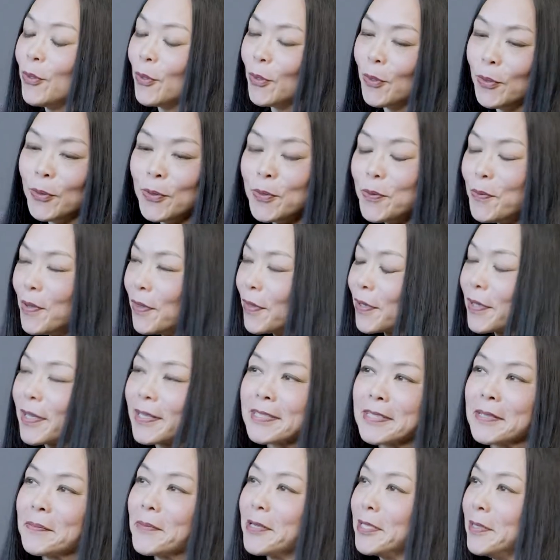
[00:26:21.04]
all with the
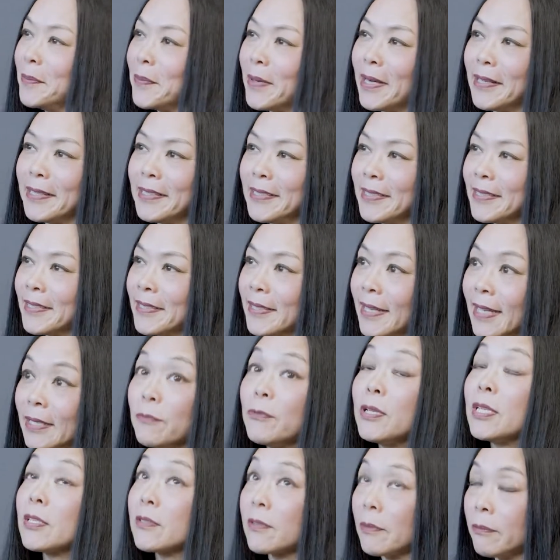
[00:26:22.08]
customer in mind and
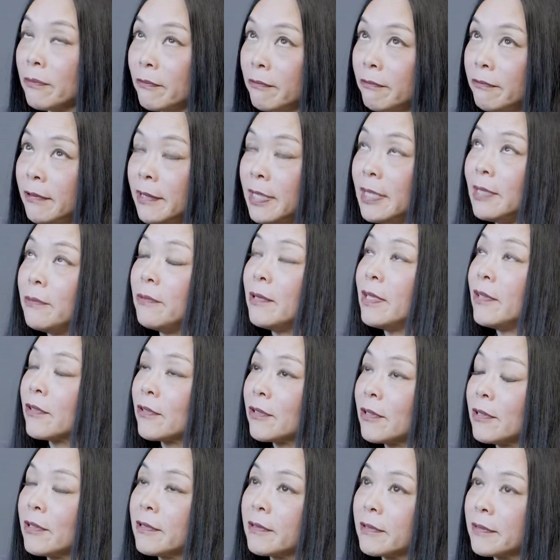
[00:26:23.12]
with some really, really
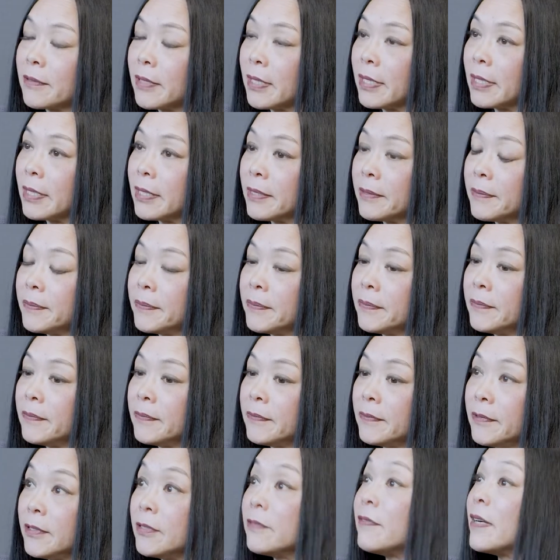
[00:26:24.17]
strong
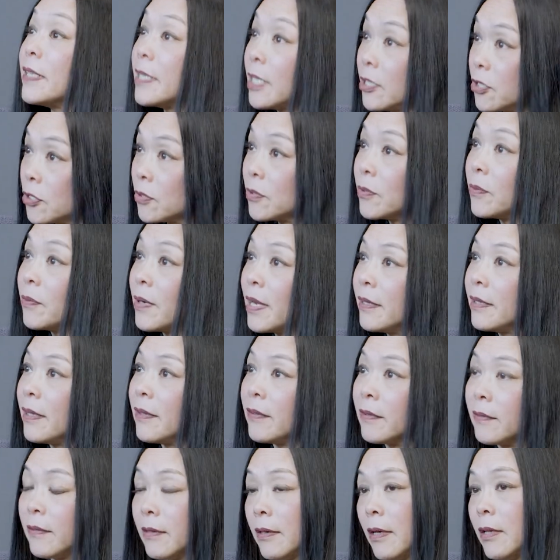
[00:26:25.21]
financial
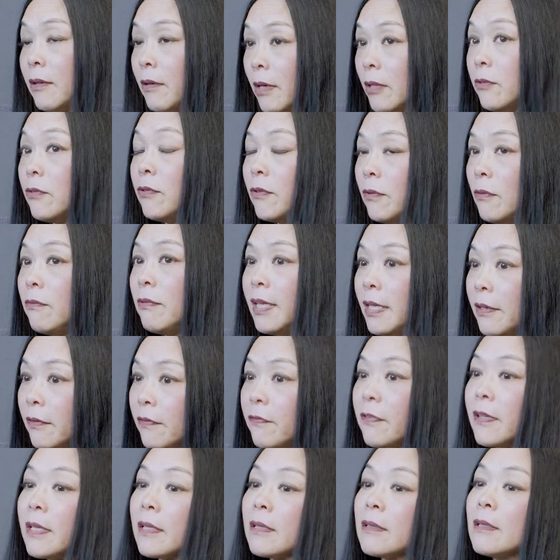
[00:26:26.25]
awareness. And I do really
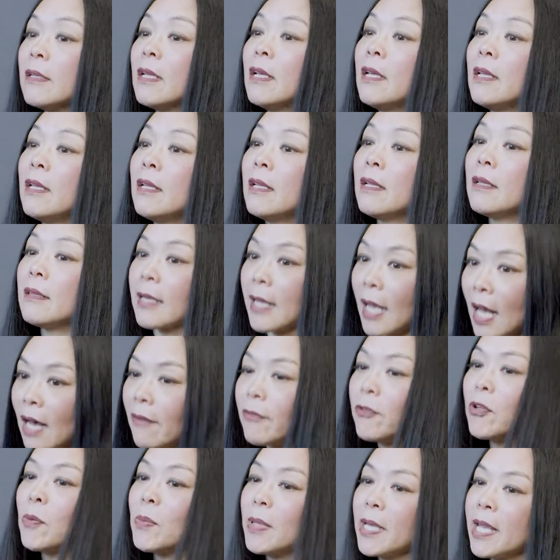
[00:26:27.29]
feel like I have
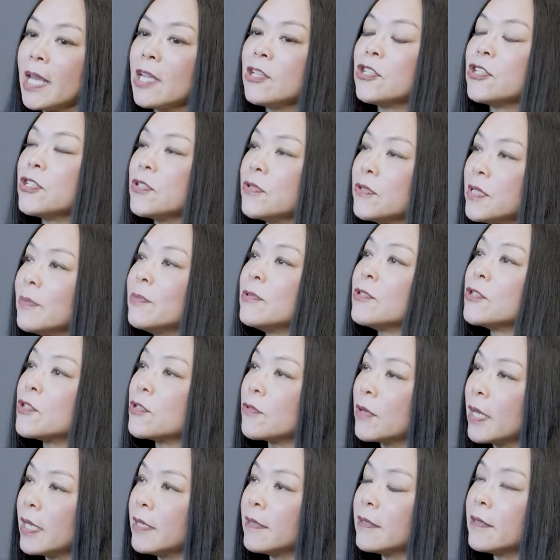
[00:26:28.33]
an obligation to
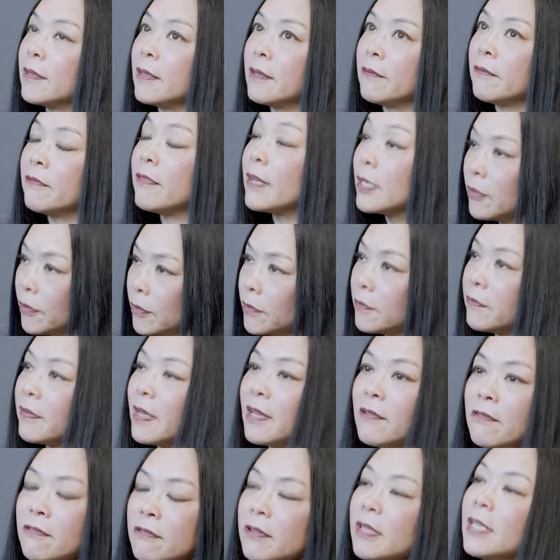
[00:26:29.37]
demonstrate the value of
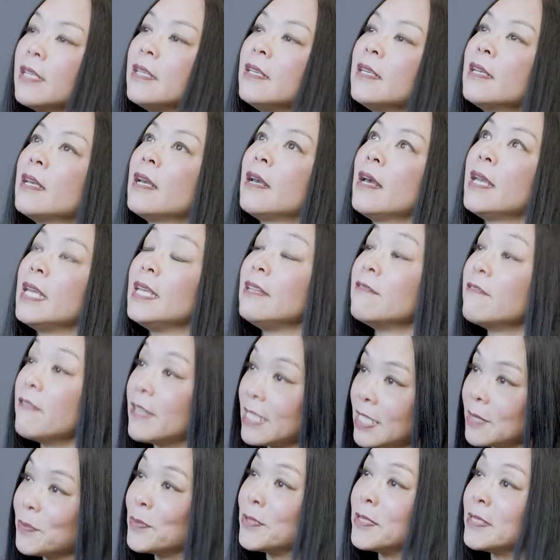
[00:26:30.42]
every
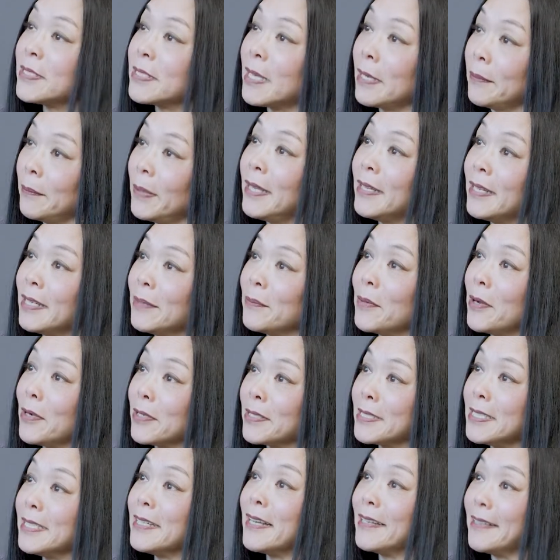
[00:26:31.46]
investment I make in
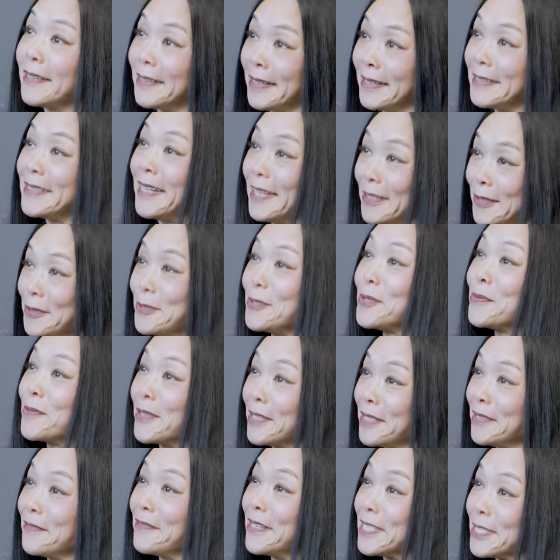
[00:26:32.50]
marketing. And I use the
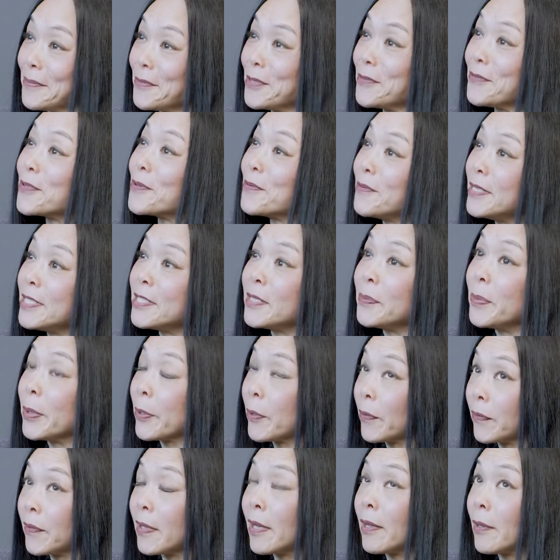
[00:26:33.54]
word investment for a reason,
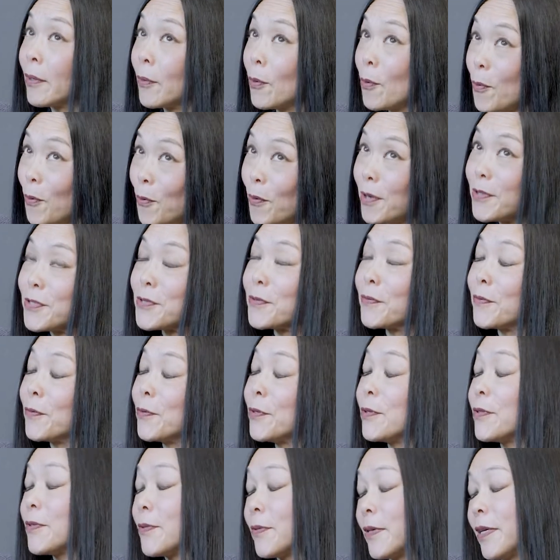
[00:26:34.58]
because I always
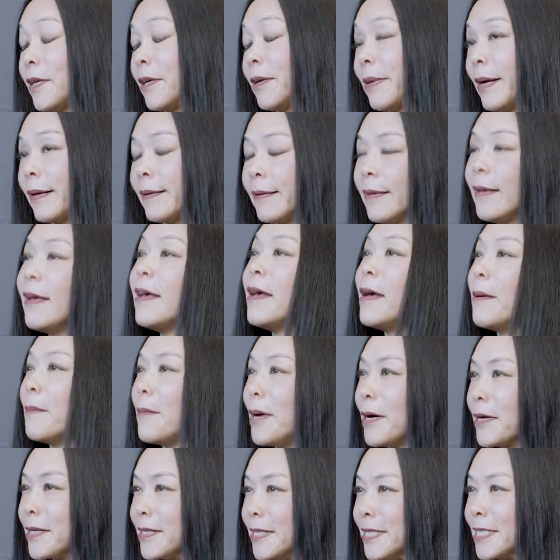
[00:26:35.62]
avoid talking about
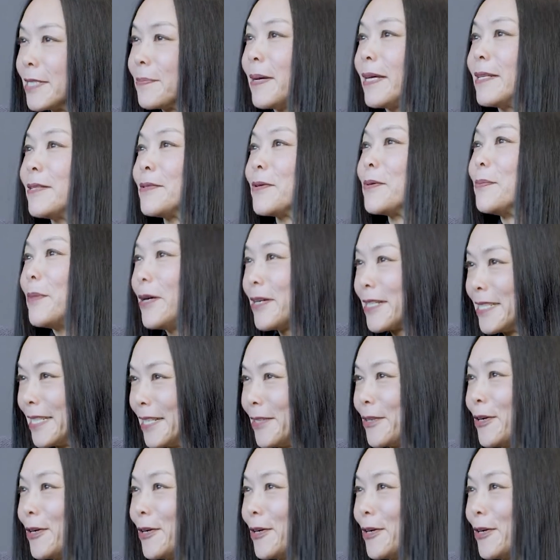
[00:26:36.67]
marketing spend or marketing